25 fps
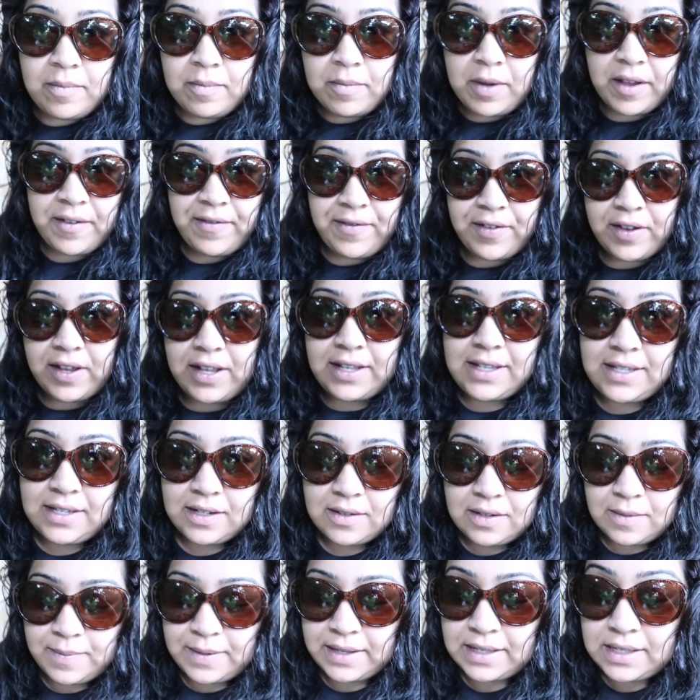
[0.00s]
My foot is
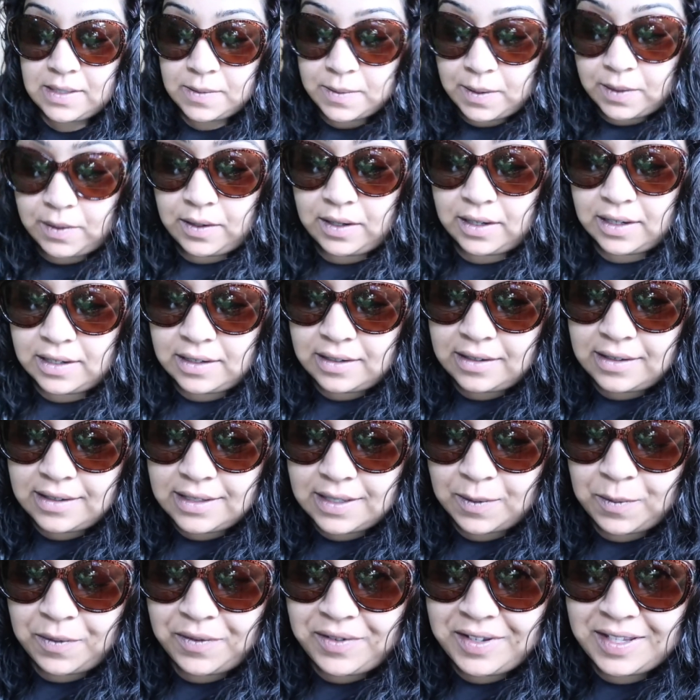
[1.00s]
still a bit swollen,
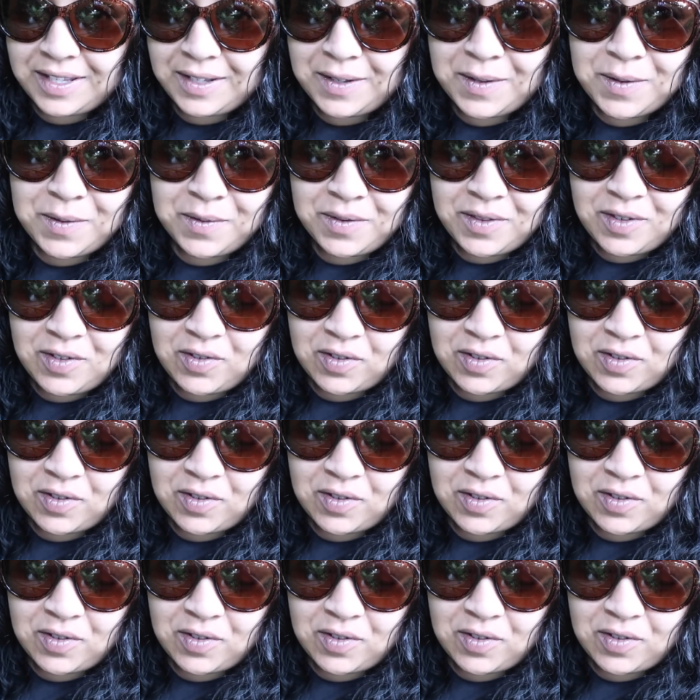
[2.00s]
so we've just called the